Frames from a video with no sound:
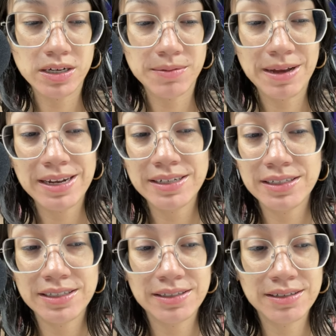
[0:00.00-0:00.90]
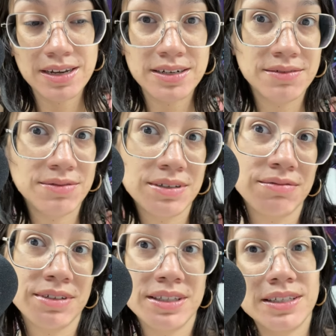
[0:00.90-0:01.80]
um, I just kind of
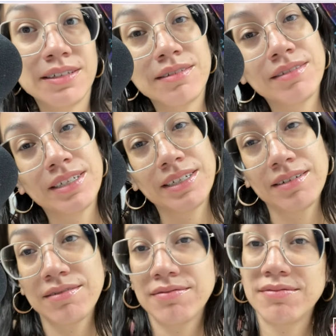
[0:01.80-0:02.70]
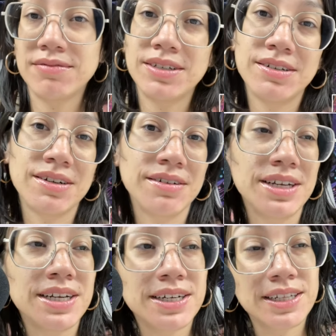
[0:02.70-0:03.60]
went with it, like, you
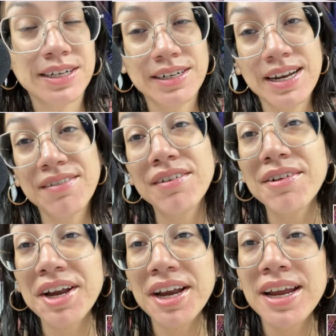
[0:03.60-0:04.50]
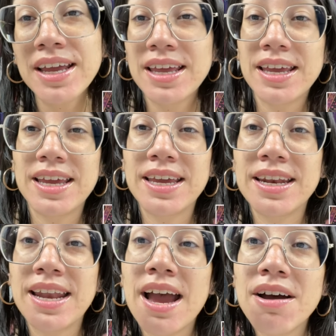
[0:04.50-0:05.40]
know, here and there and everywhere.
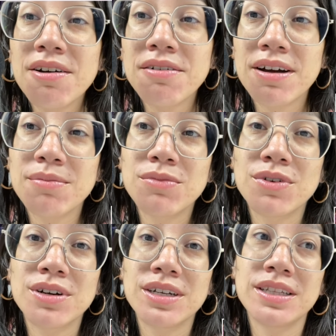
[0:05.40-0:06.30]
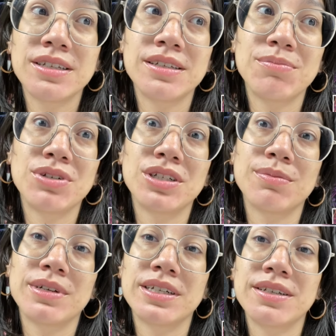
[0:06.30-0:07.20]
And now I'm more in the
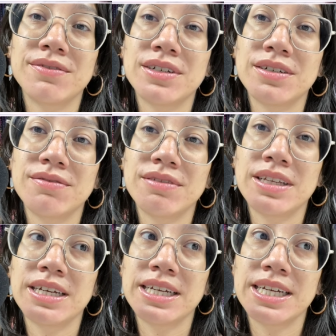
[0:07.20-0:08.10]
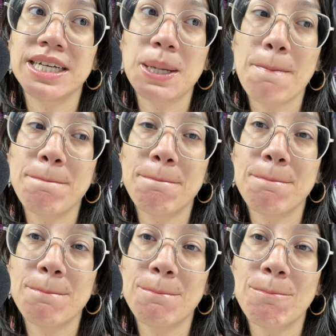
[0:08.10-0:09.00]
perspective of like,
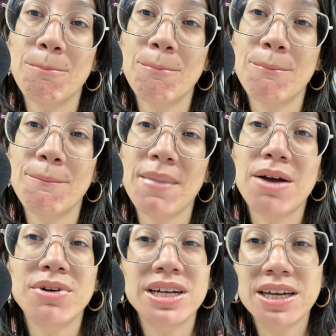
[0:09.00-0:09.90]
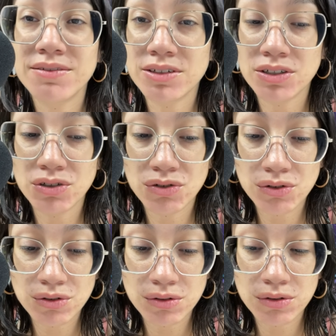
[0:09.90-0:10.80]
mm, I want to have
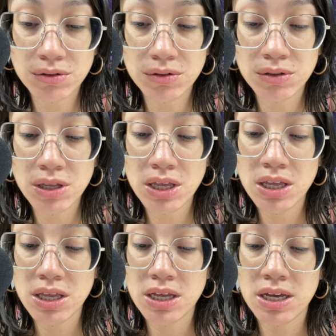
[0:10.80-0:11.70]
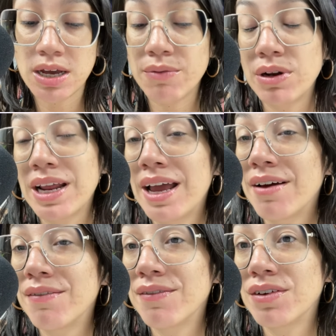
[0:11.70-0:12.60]
control, I want to
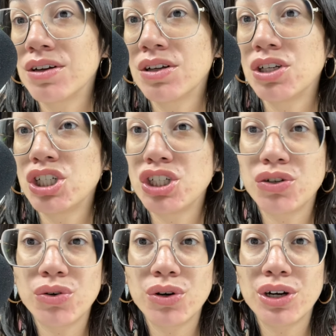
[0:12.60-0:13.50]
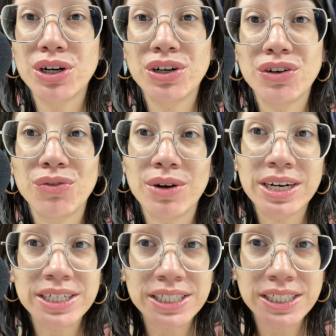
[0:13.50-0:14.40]
have a sure
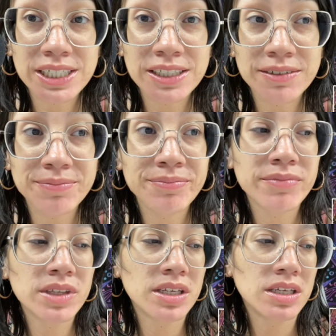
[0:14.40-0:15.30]
direction,